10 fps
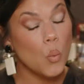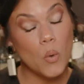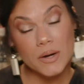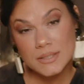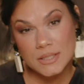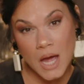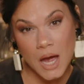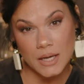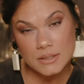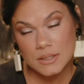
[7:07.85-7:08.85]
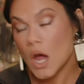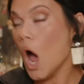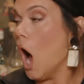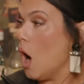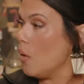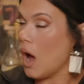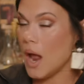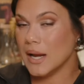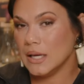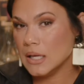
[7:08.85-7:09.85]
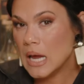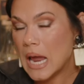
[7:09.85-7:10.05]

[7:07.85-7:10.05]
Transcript: What is that? Oh, honey,